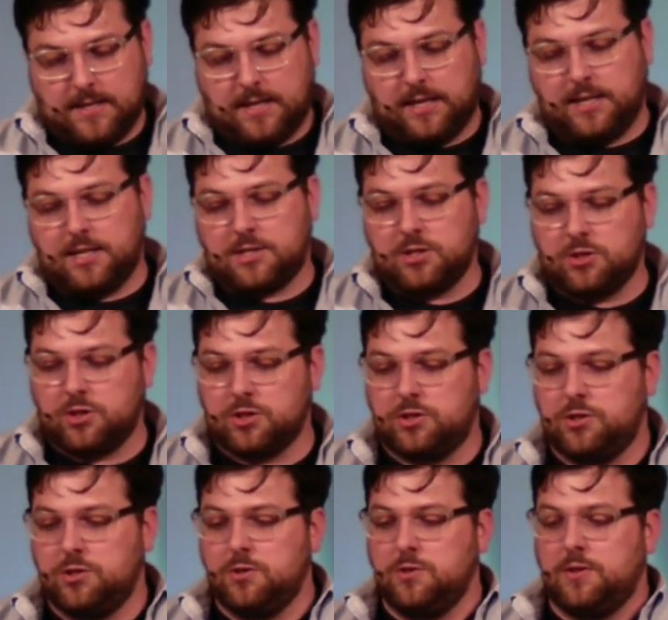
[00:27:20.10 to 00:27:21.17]
And he doesn't just
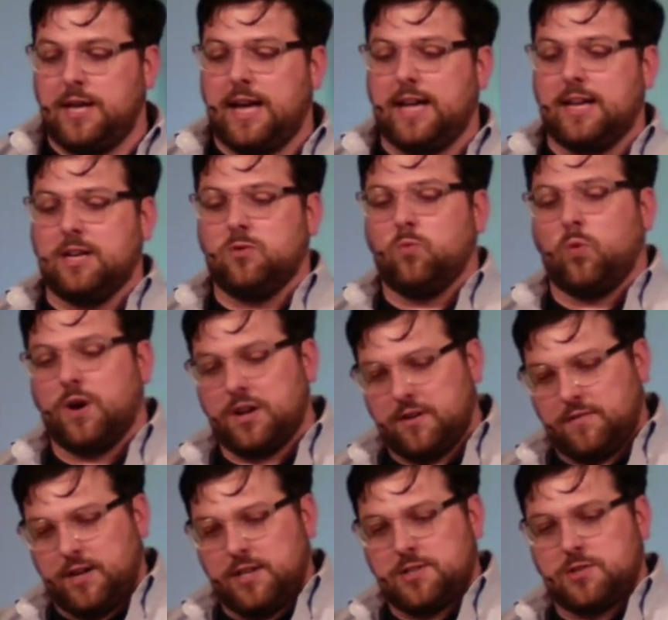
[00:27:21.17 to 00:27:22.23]
do that in one of
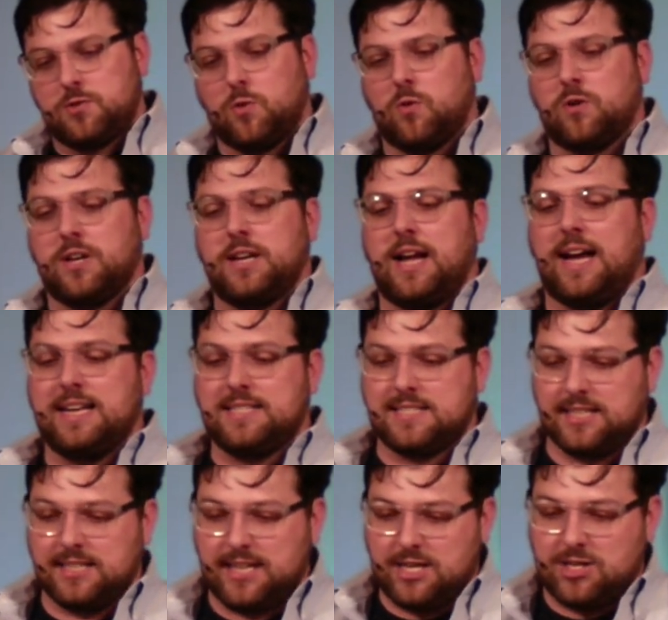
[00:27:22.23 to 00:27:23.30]
us or in
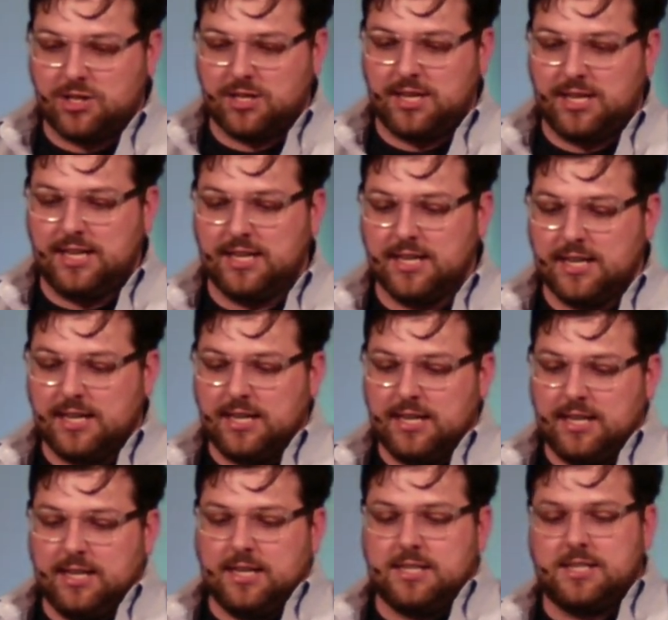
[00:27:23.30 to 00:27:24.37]
isolation, he
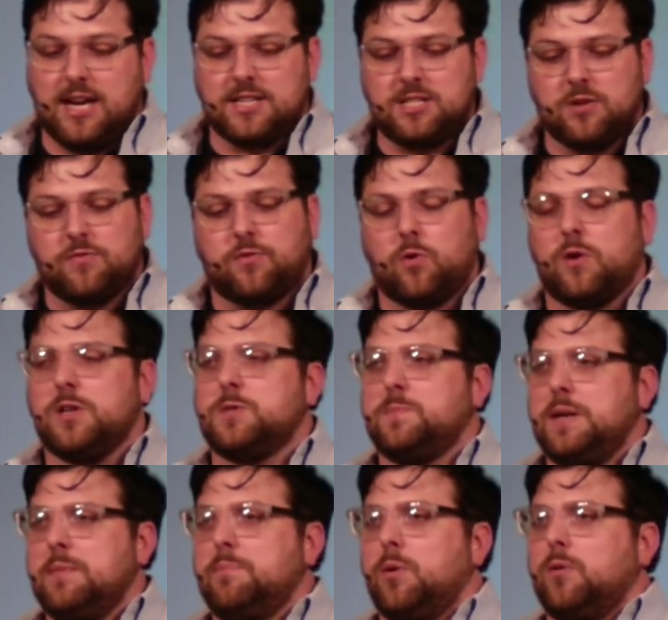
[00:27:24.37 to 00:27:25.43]
does it for his
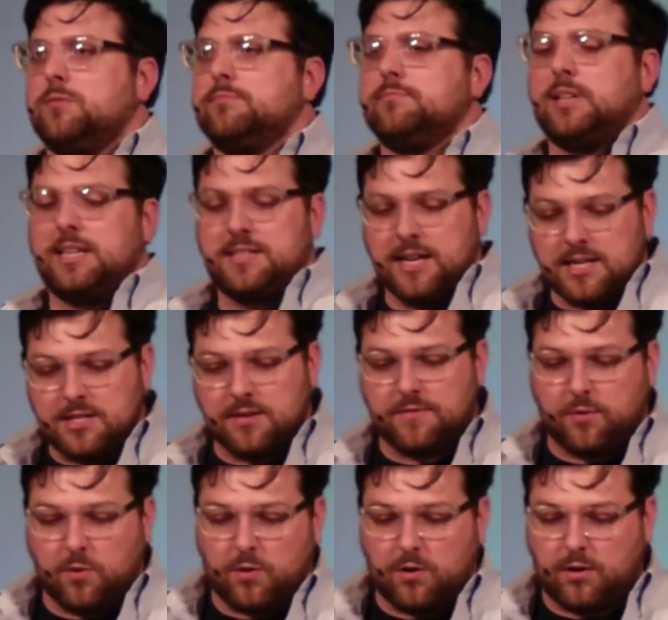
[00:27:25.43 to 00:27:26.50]
people, he does it
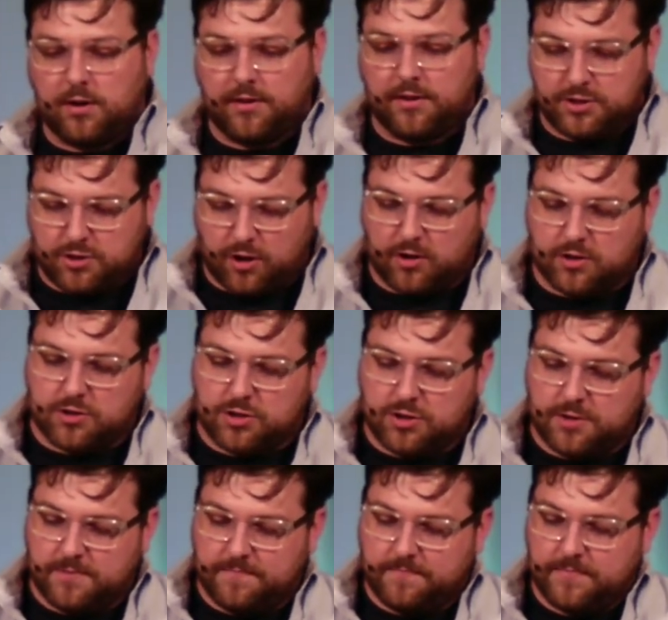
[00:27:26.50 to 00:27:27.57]
for the church.
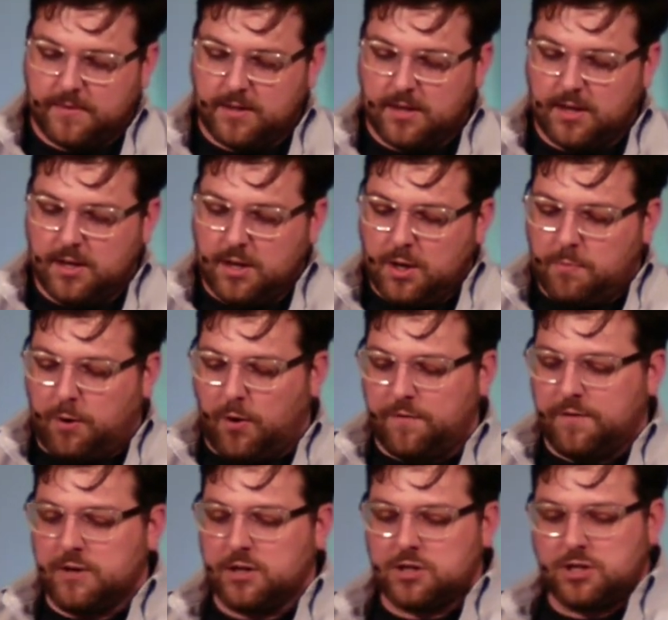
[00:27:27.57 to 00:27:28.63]
Paul
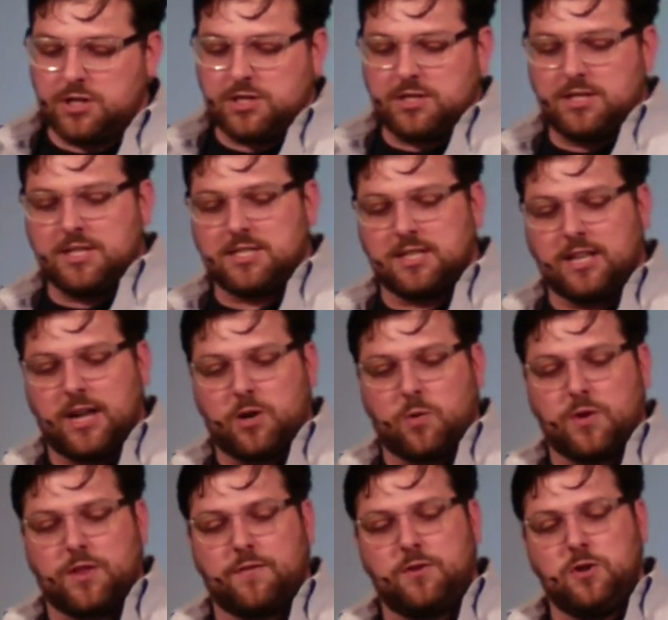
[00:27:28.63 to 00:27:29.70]
finishes this letter
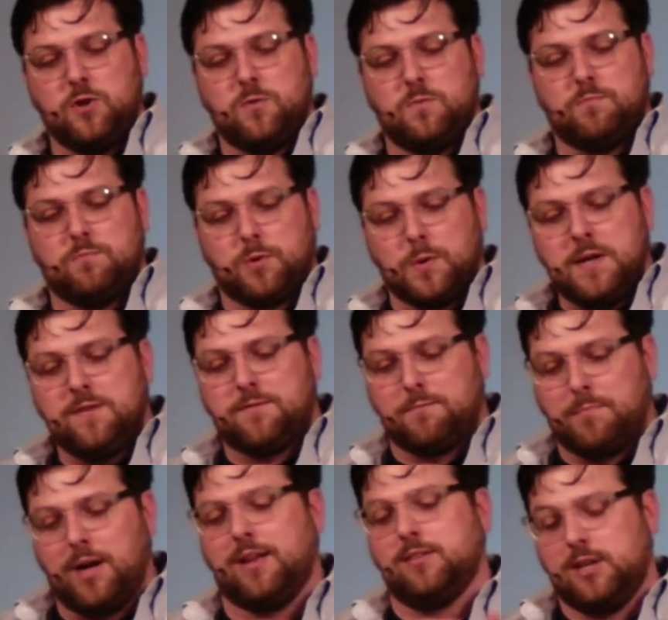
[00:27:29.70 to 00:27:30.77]
with a few brief
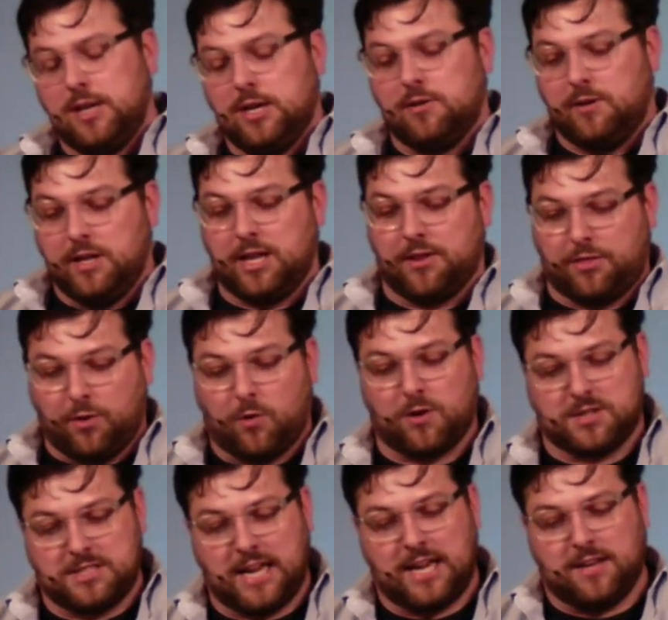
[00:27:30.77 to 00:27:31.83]
but really
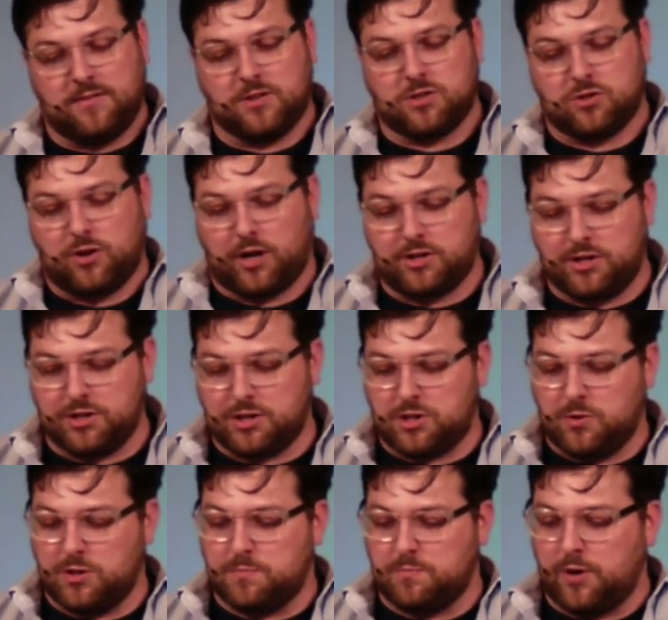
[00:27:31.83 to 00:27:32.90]
authoritative instructions to
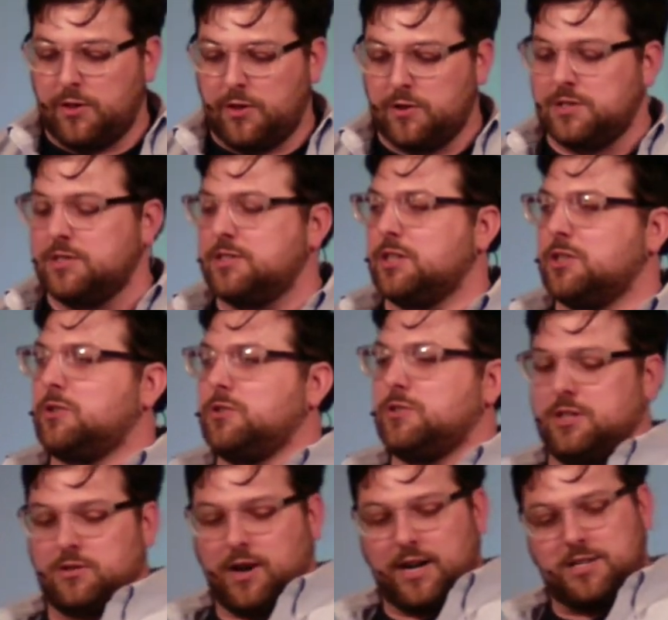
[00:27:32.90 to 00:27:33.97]
his brothers and sisters in
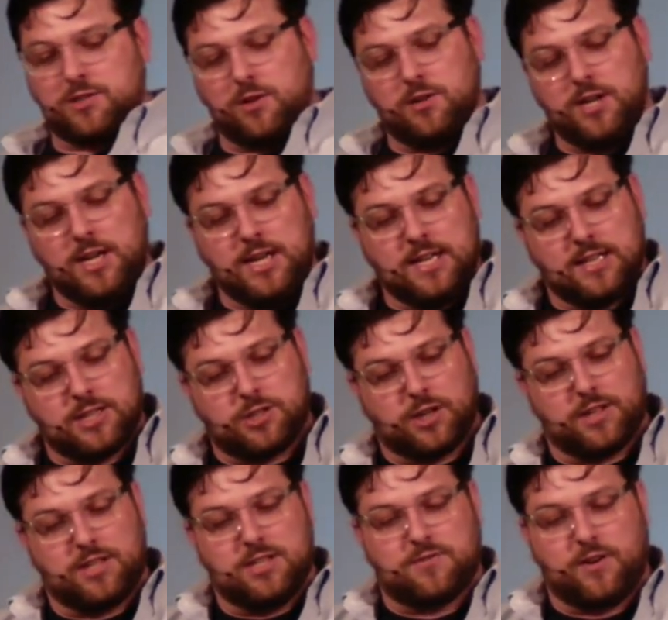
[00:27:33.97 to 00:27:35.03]
Christ. So let's look
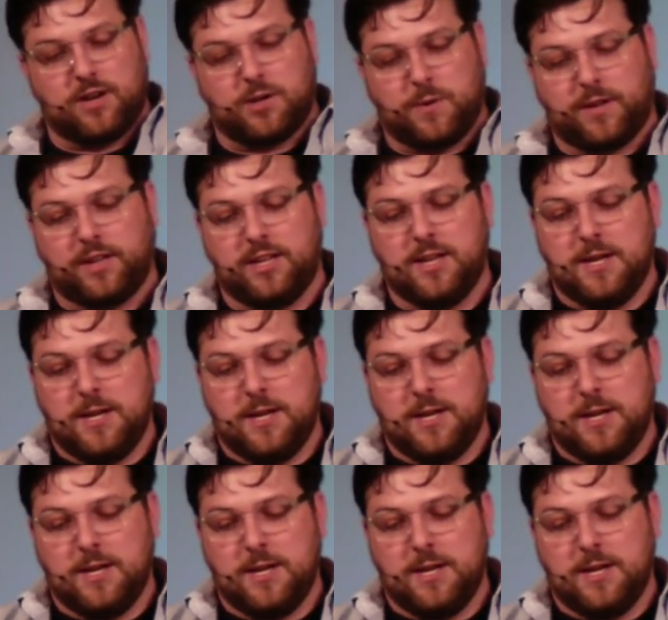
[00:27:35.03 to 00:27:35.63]
at these very quickly.